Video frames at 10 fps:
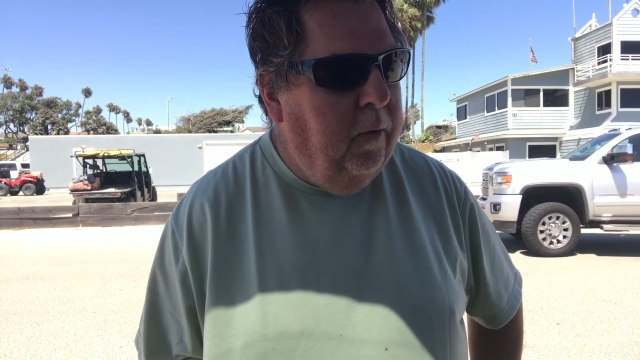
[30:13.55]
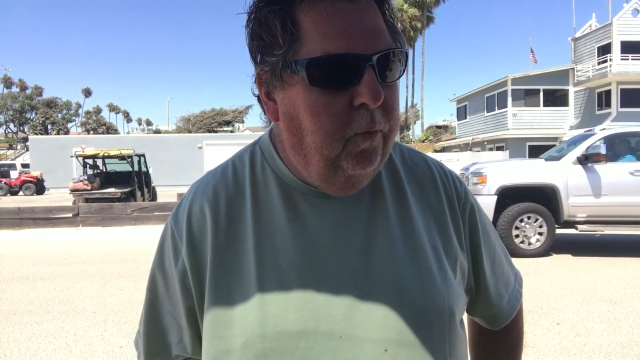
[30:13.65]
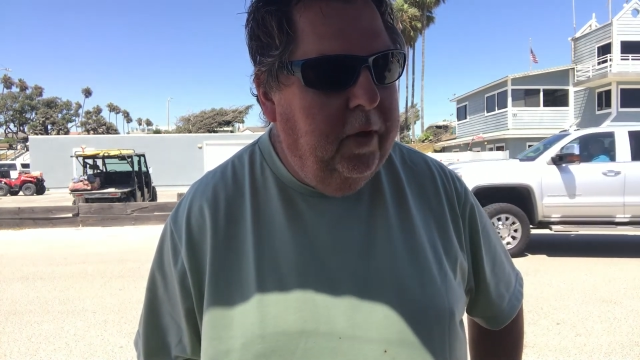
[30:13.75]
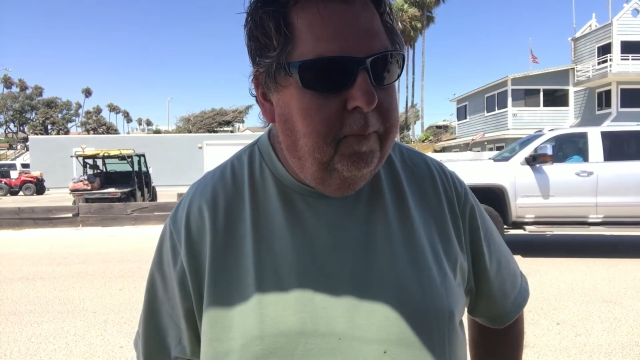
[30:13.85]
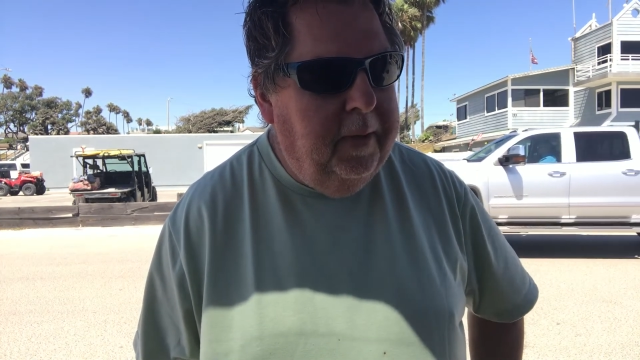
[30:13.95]

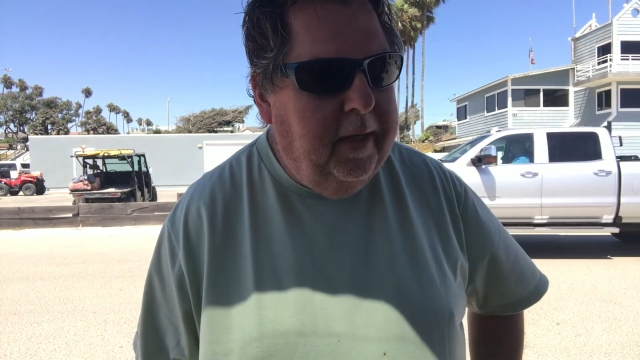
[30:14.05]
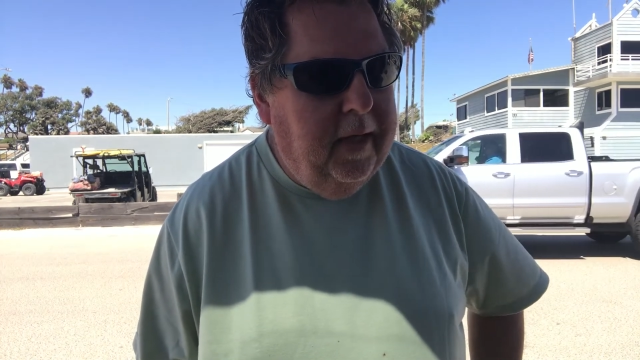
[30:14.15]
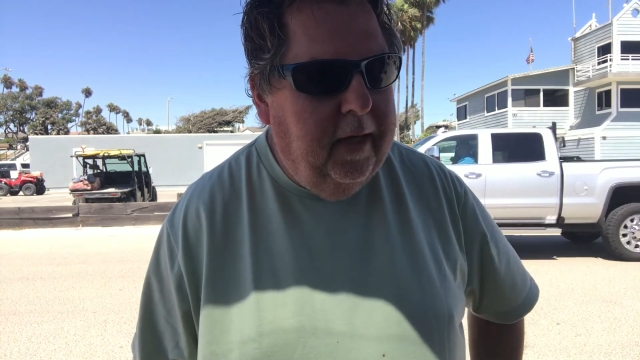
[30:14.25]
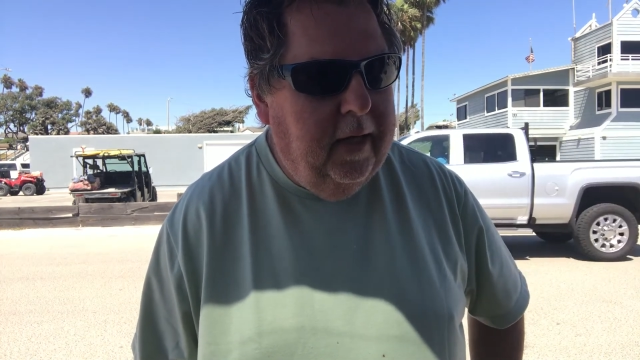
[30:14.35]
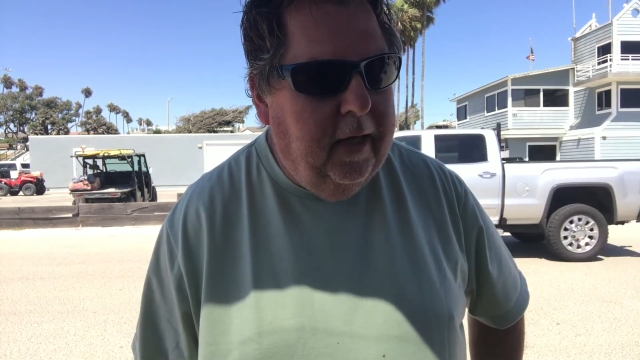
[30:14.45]
will be
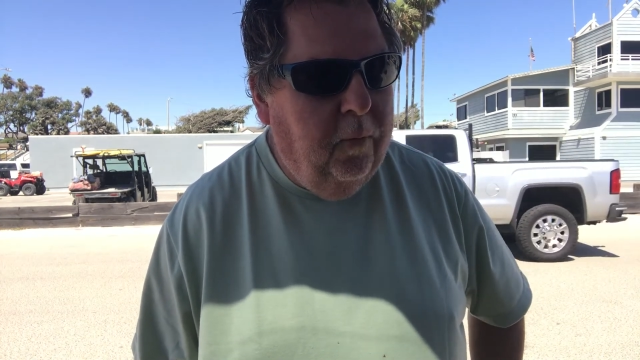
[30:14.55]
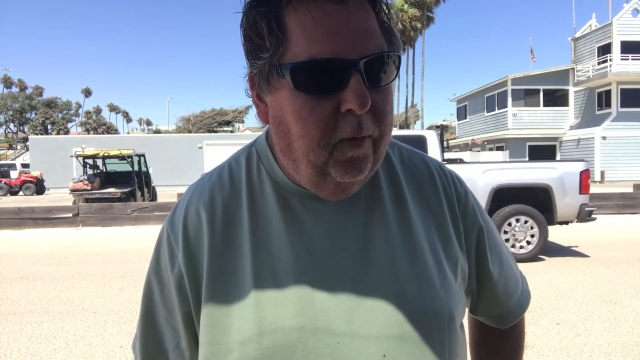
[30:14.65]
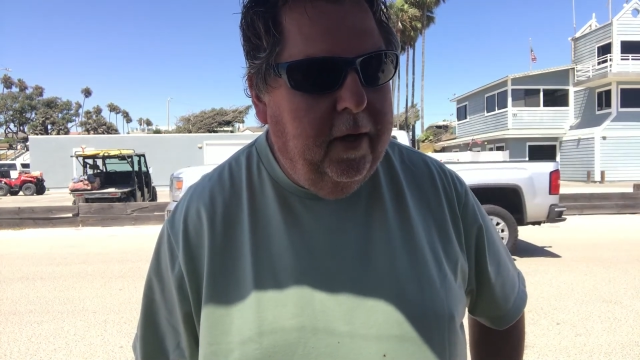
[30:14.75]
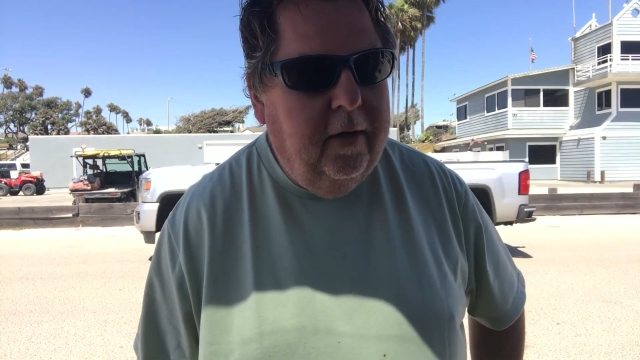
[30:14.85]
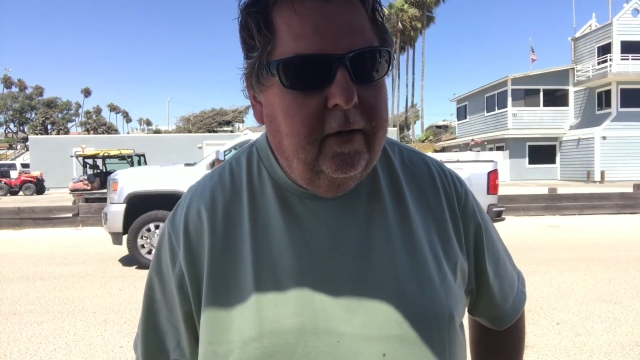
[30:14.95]
getting a
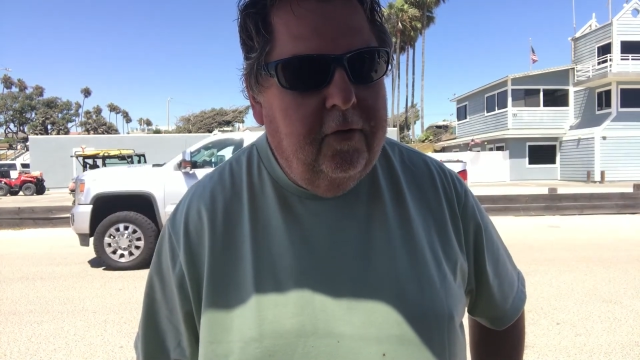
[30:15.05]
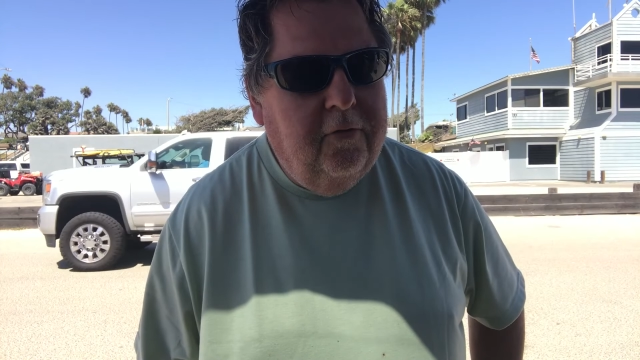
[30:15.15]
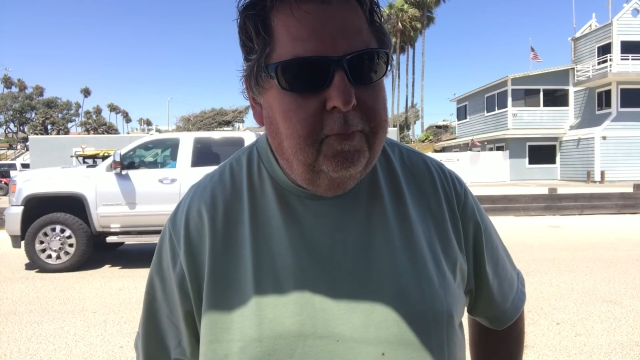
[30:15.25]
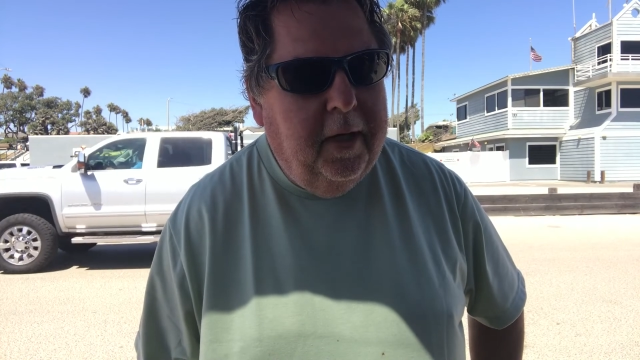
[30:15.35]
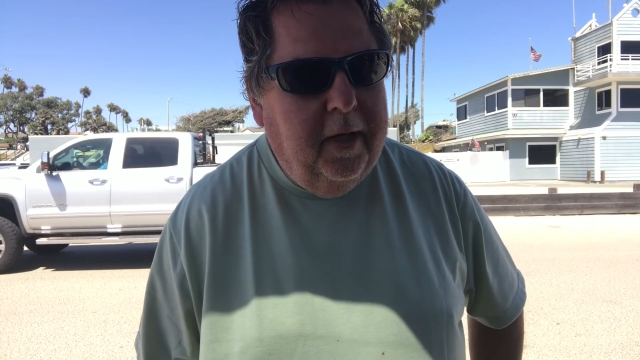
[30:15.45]
wireless
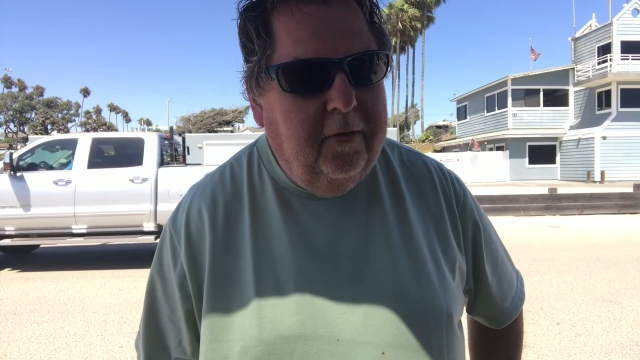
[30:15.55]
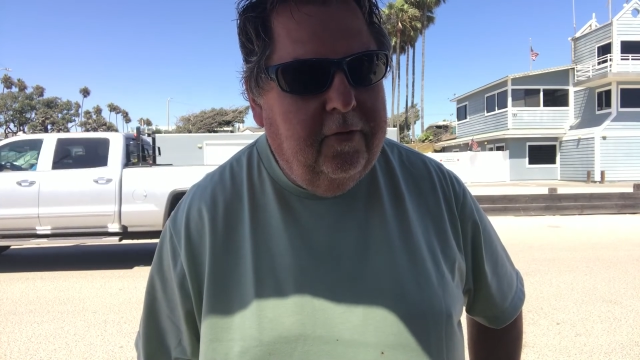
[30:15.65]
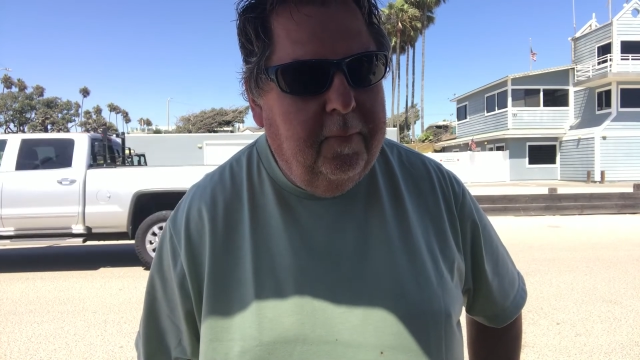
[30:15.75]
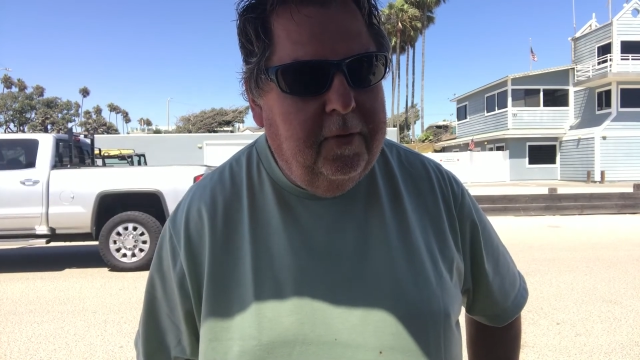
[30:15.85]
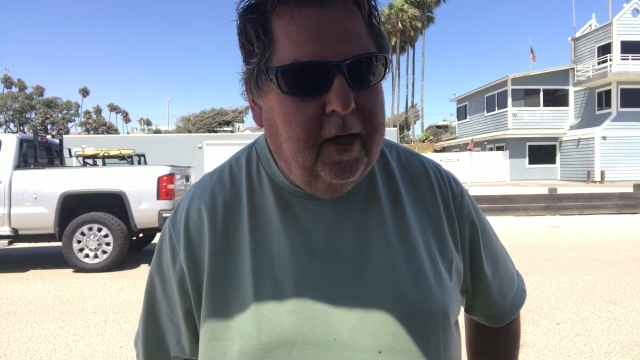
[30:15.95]
mic
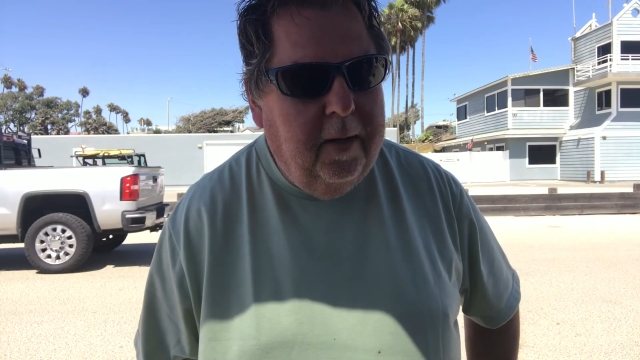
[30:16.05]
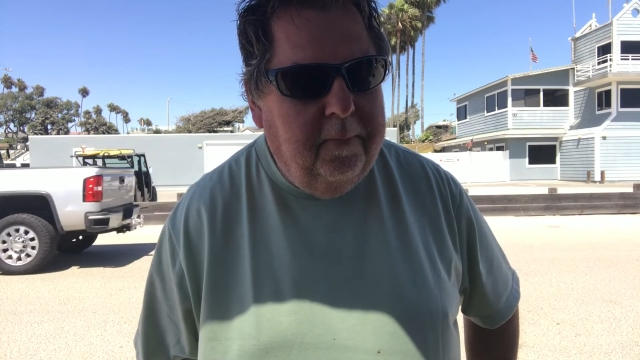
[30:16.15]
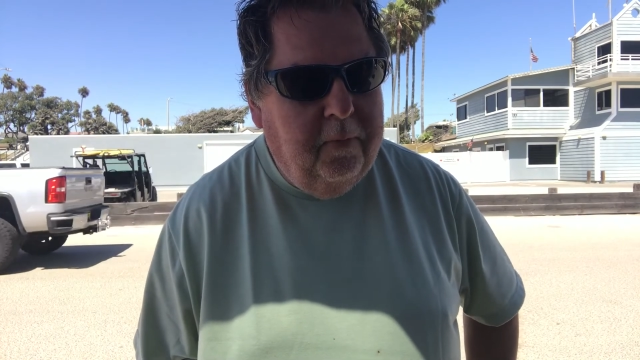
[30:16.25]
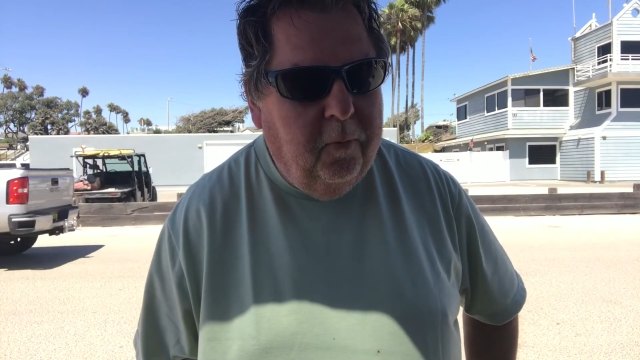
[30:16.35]
sometime